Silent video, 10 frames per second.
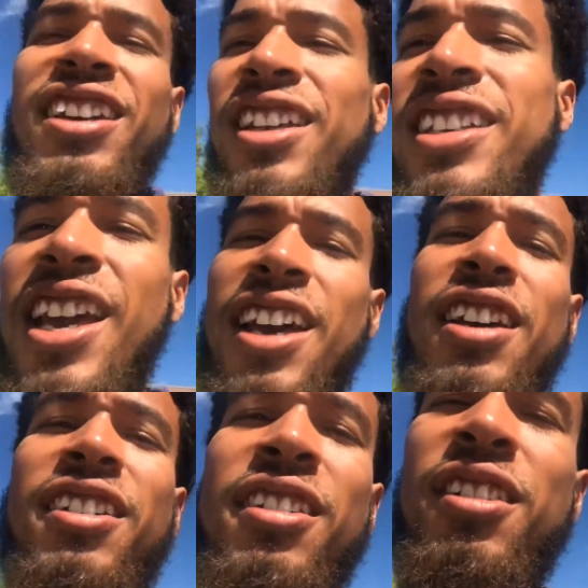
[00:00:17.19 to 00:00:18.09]
And
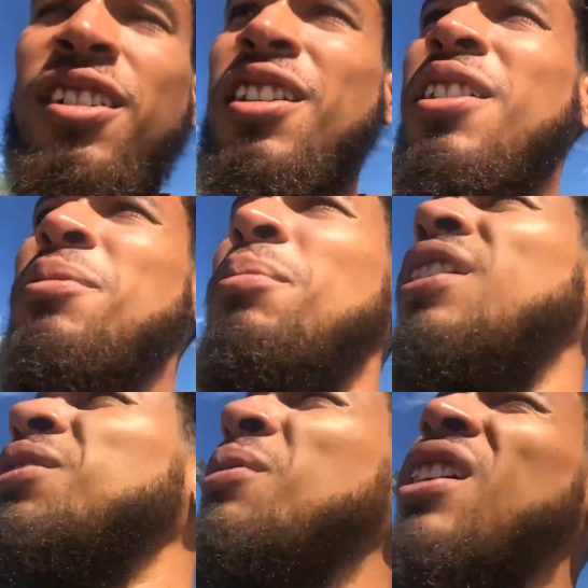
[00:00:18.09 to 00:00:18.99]
yeah, but
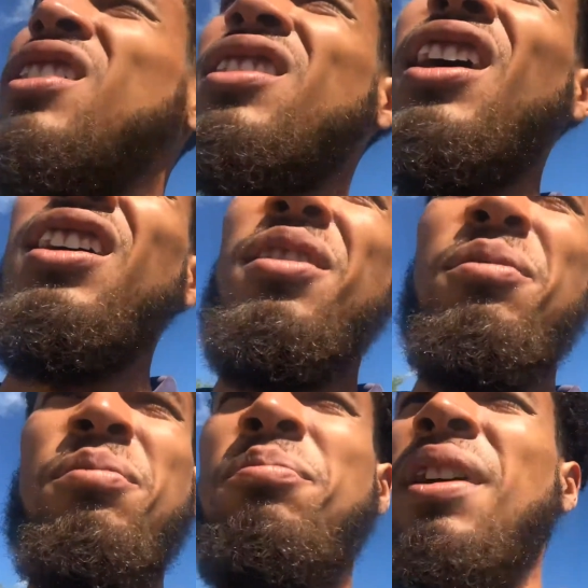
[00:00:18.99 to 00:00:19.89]
anyways, like,
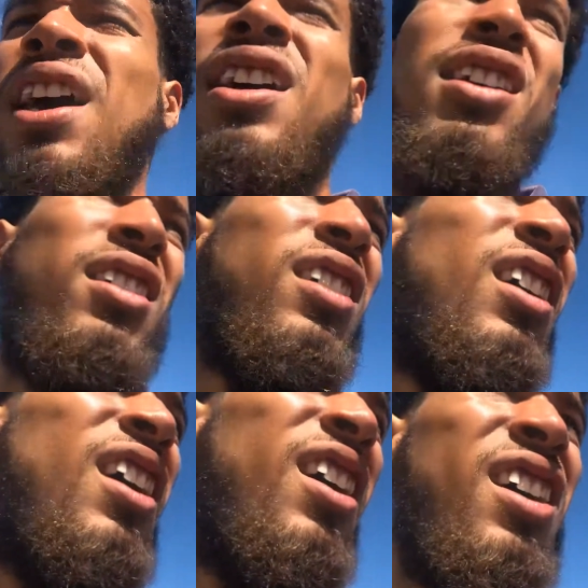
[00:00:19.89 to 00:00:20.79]
man,
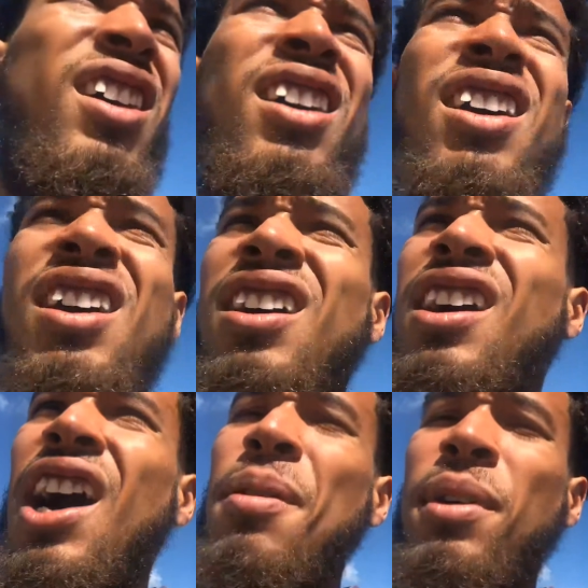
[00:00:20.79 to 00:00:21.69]

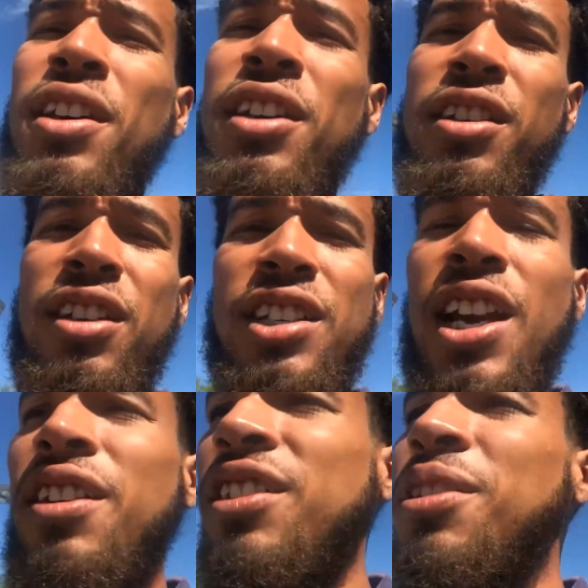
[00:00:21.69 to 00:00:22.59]
I'm out here
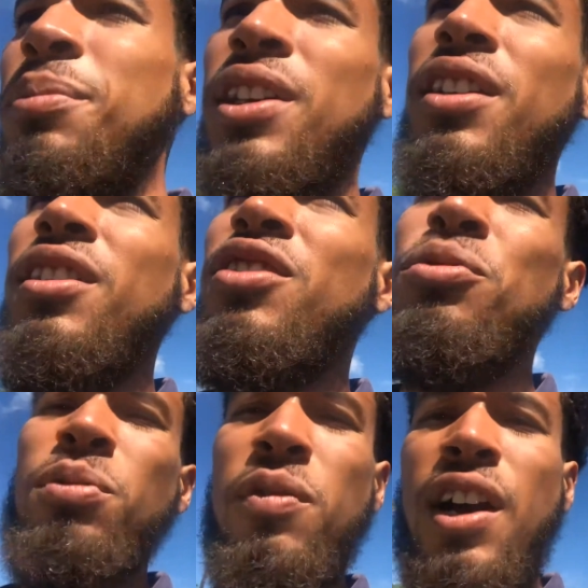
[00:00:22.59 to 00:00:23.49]
desiring to be a
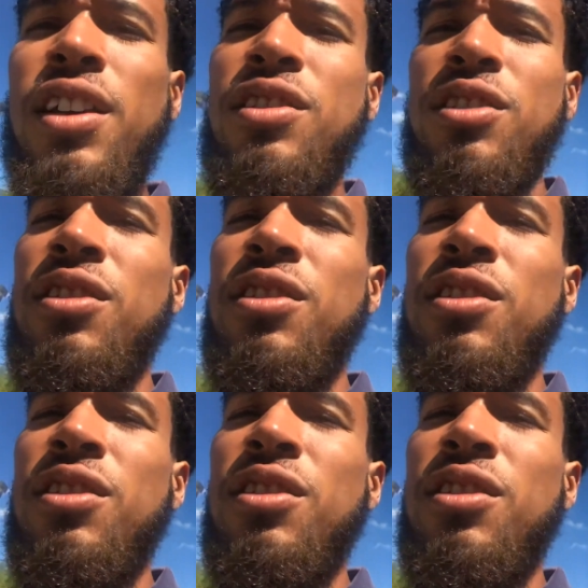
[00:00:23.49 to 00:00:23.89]
supervisor.